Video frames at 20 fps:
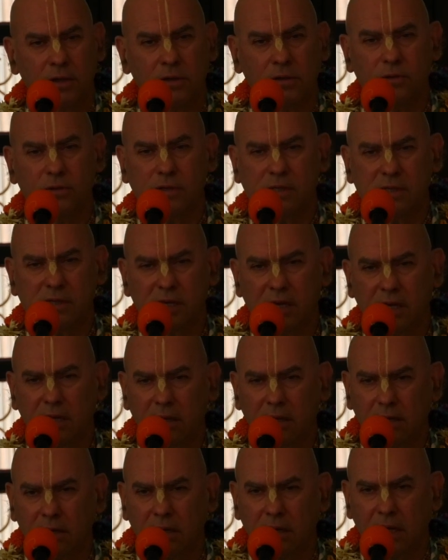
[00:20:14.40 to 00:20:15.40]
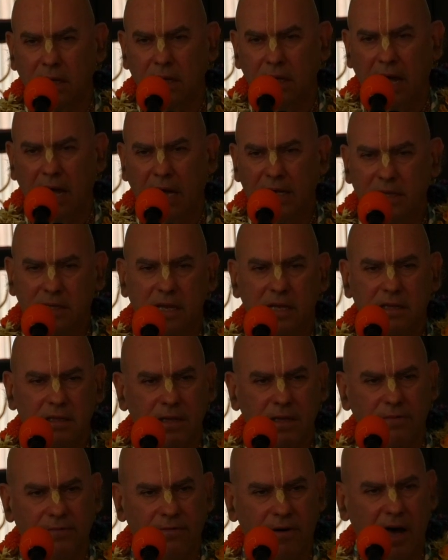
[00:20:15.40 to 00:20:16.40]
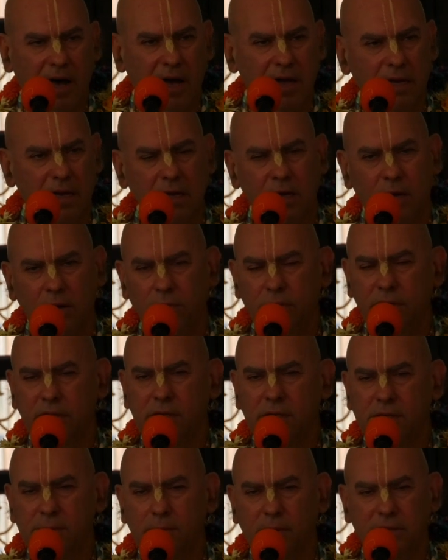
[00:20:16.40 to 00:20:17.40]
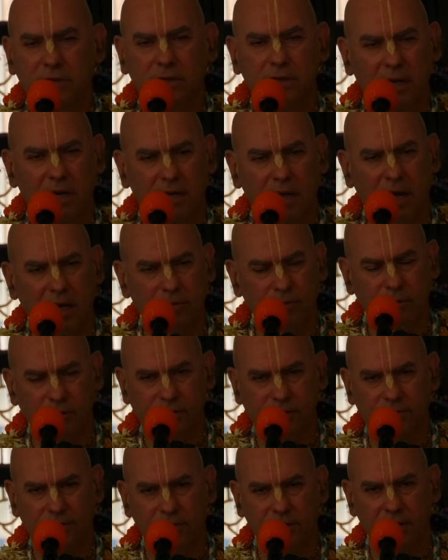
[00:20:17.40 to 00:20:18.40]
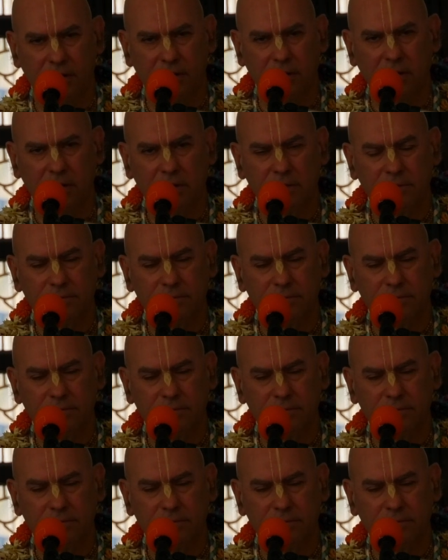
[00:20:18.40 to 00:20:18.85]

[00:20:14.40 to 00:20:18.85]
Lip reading: to still identify with this material atmosphere.